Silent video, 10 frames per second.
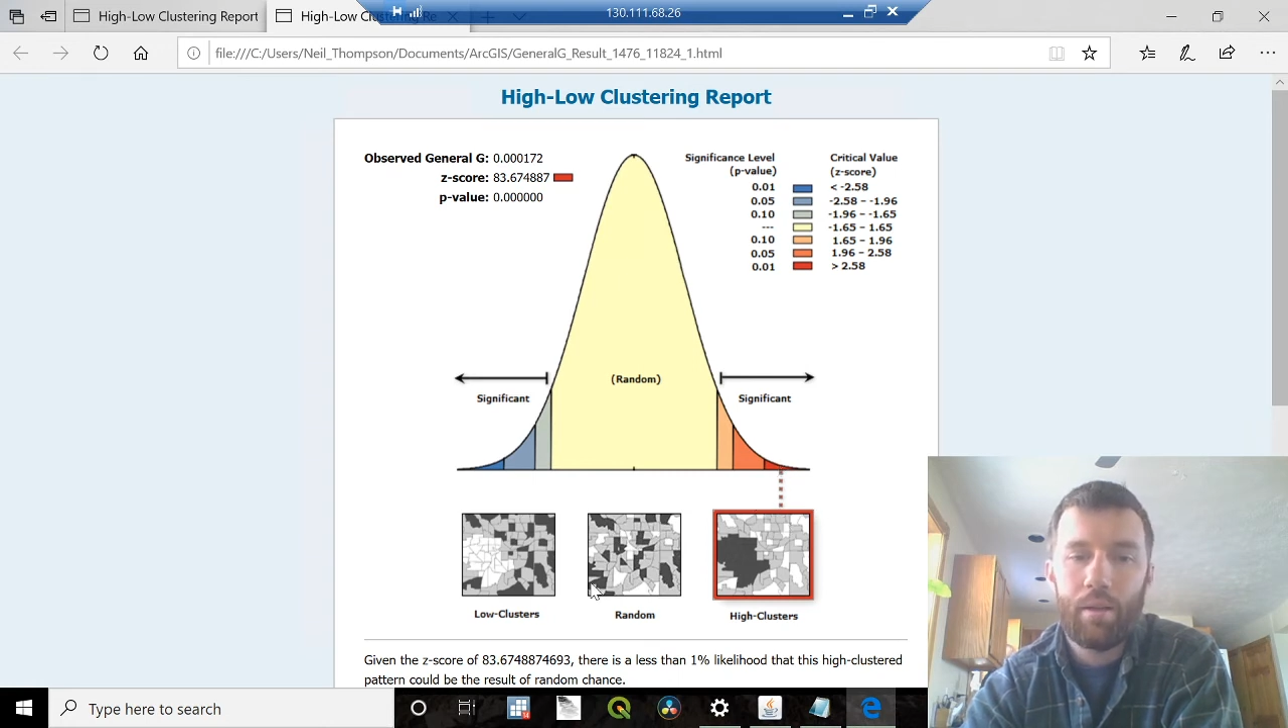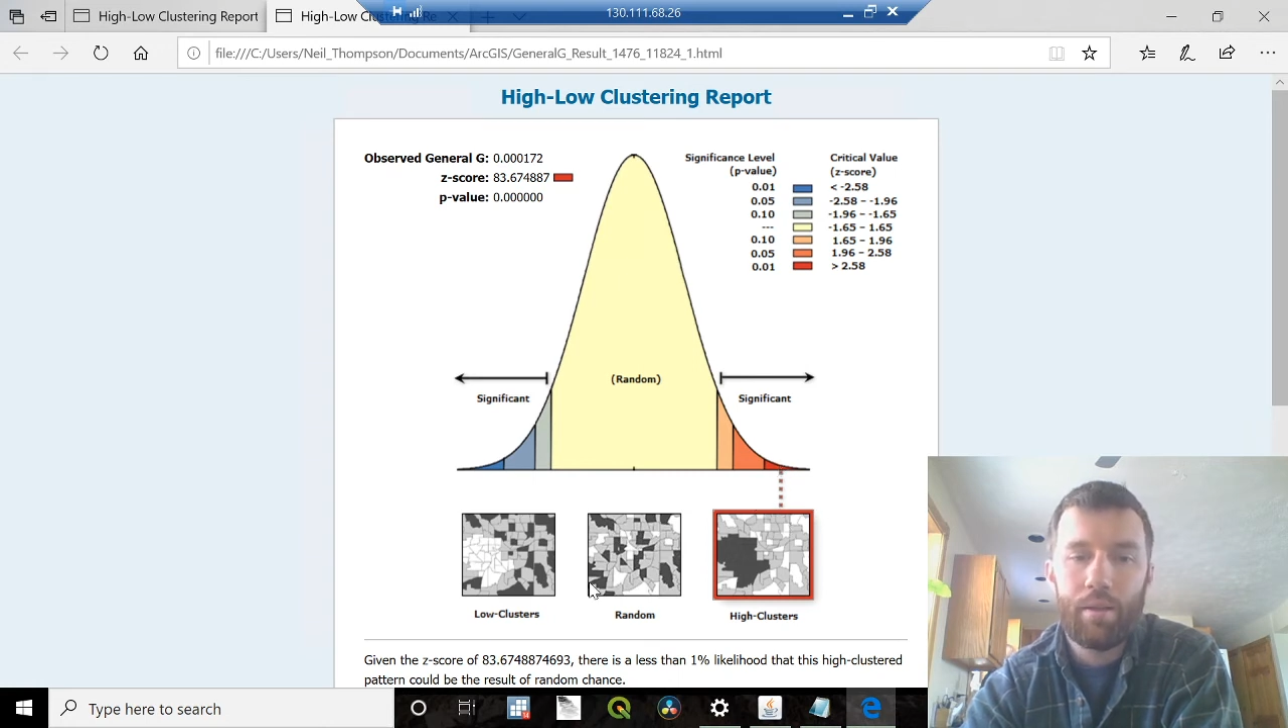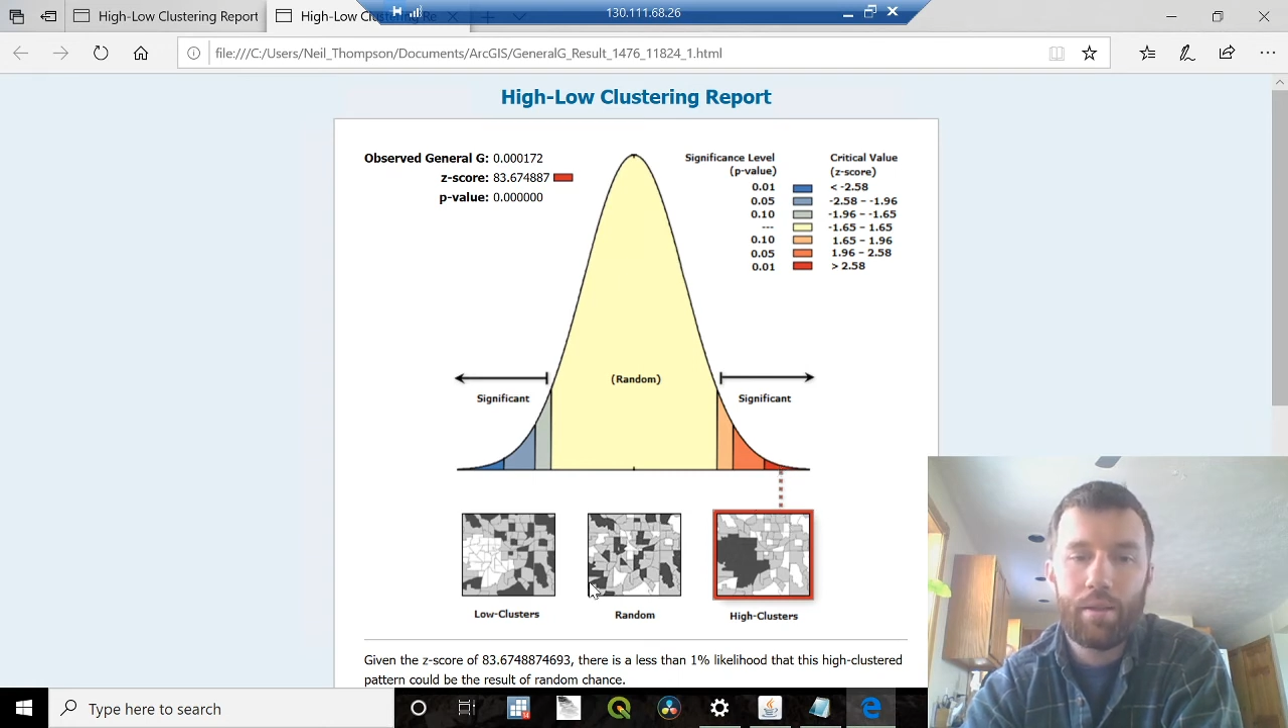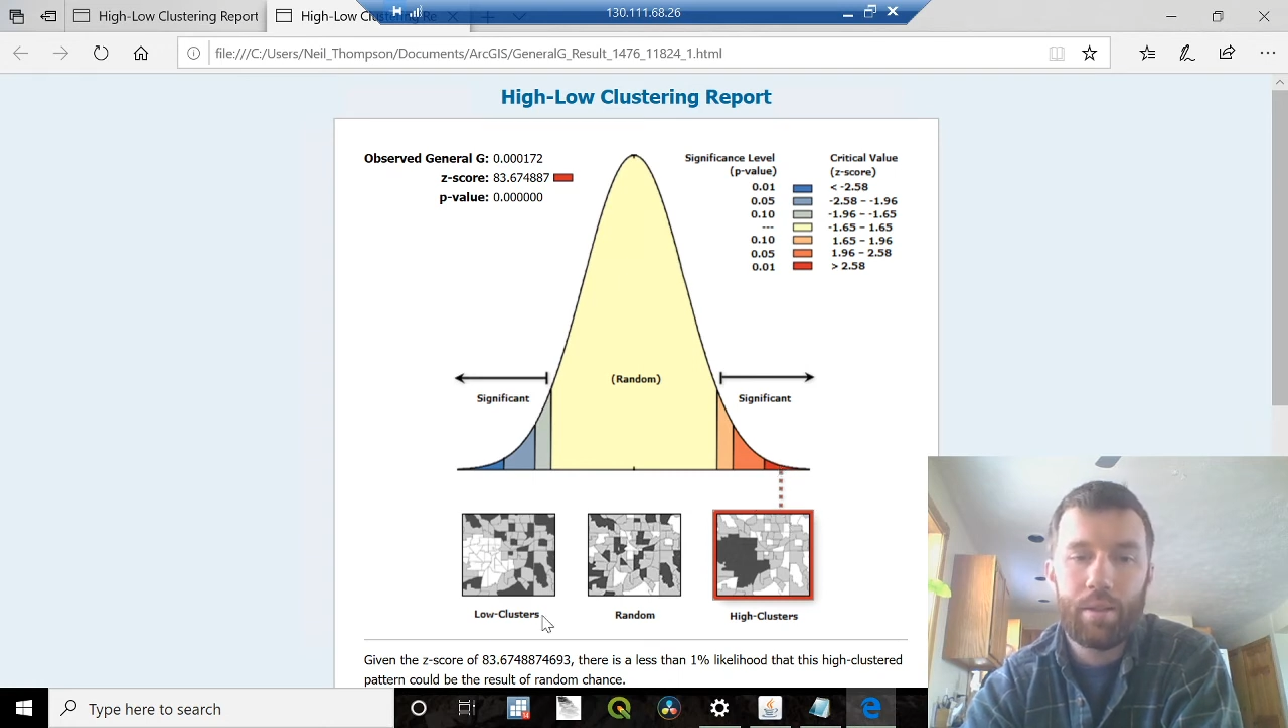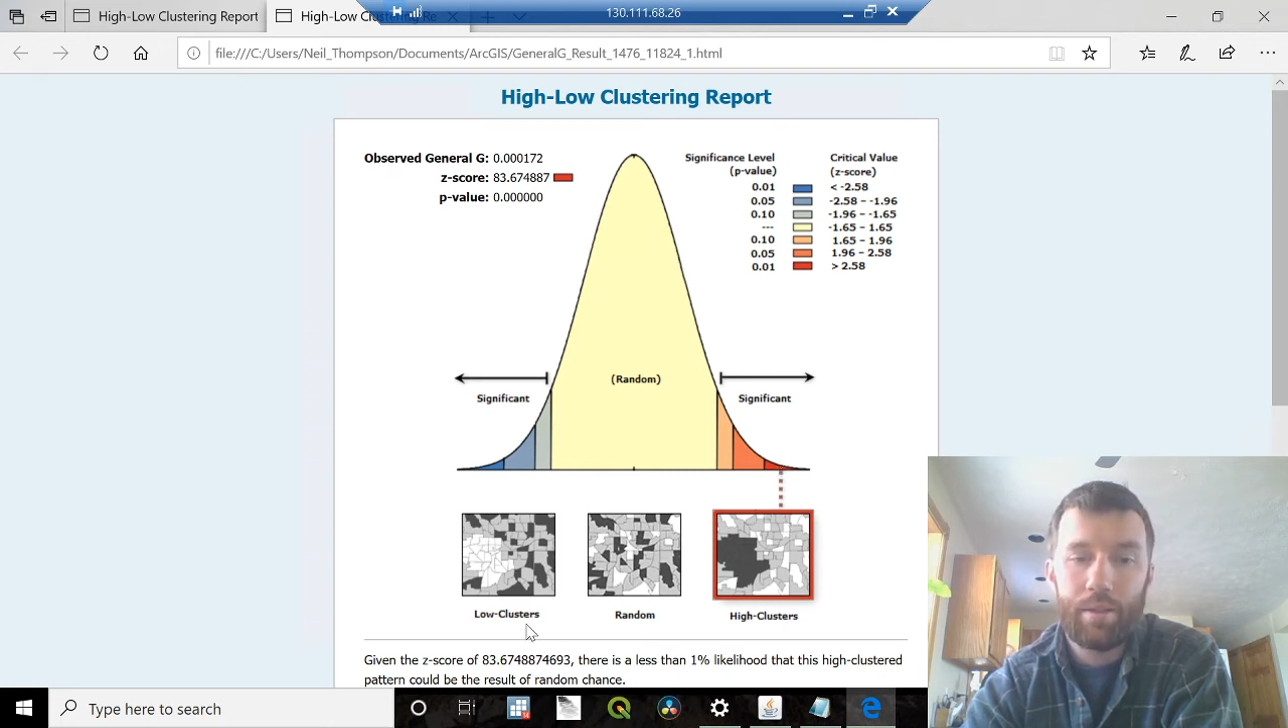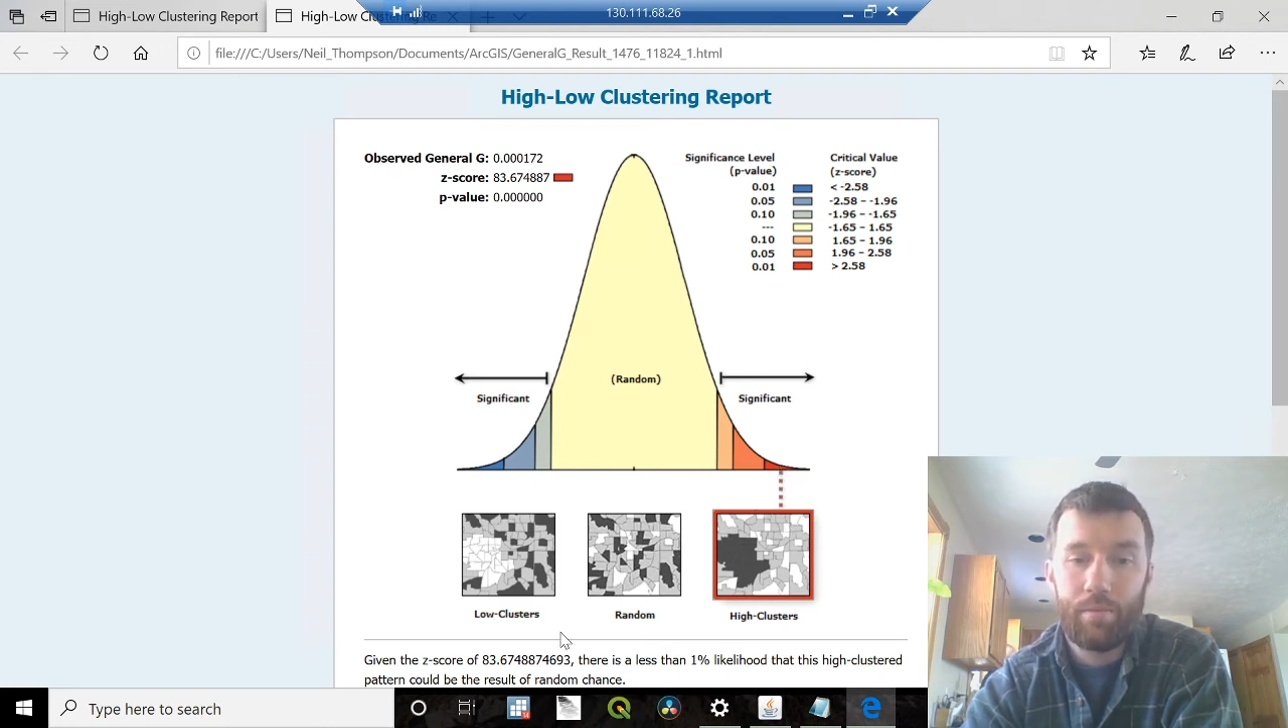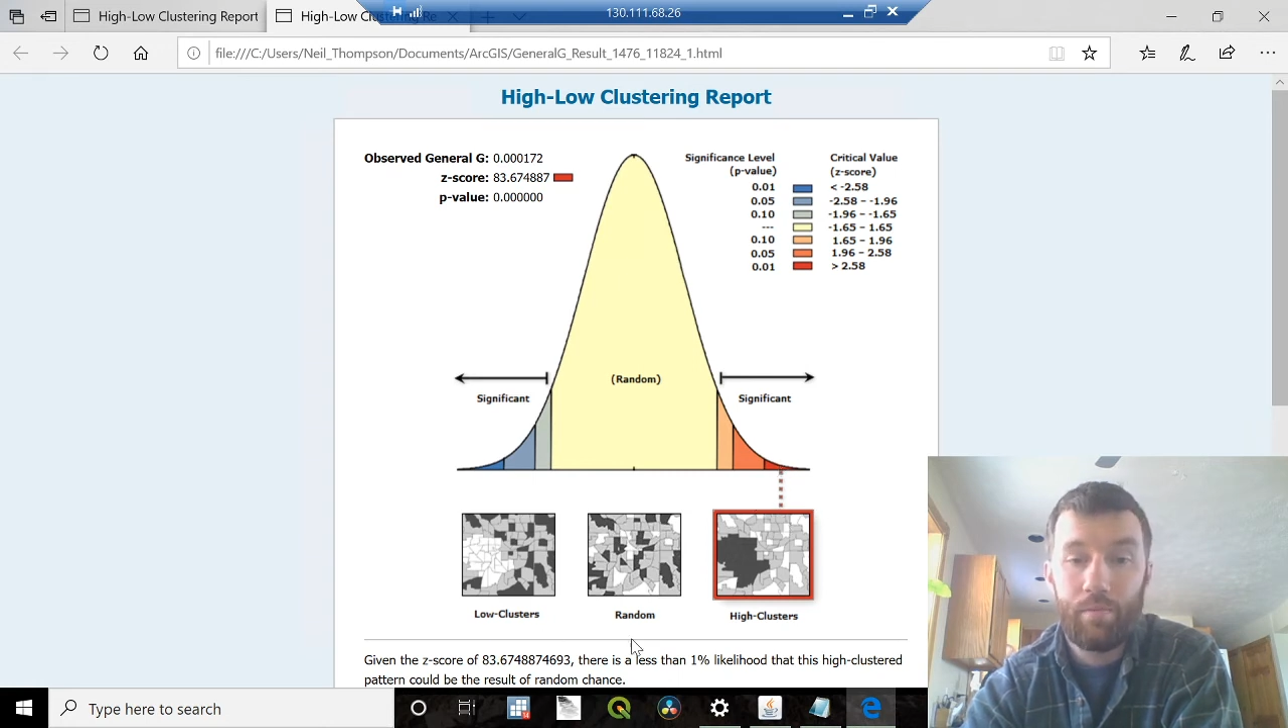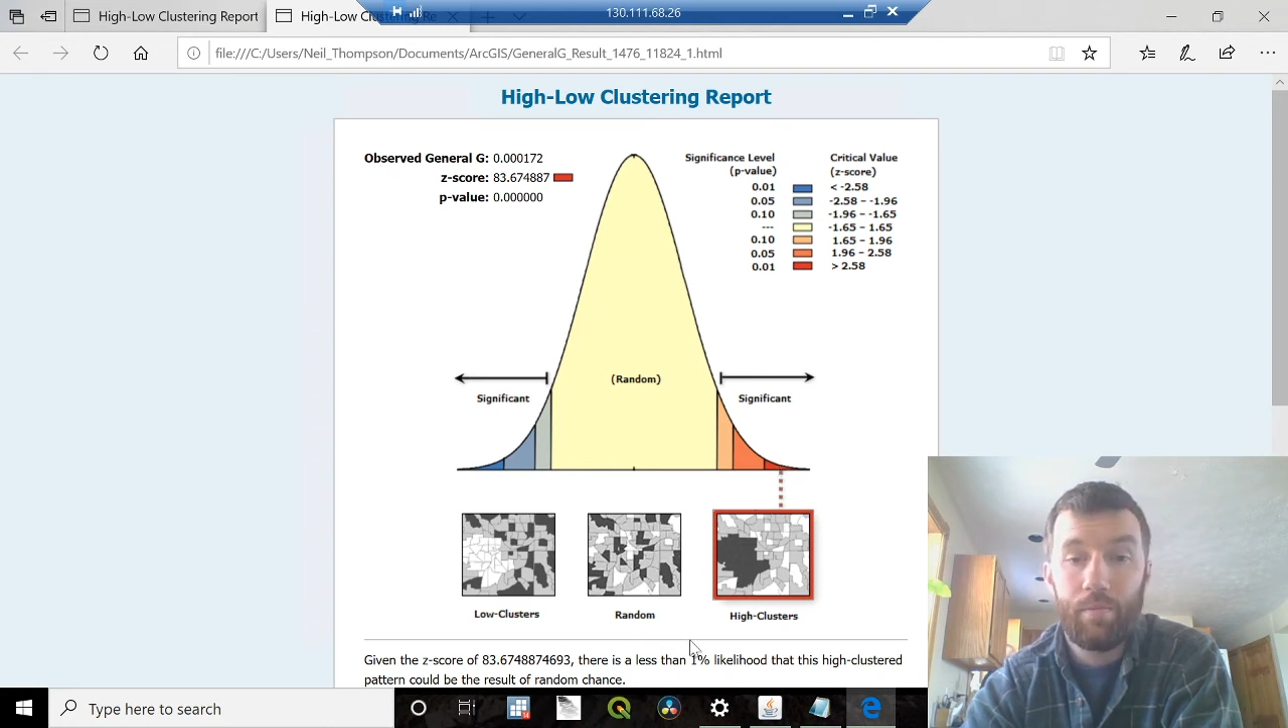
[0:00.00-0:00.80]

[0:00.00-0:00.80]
is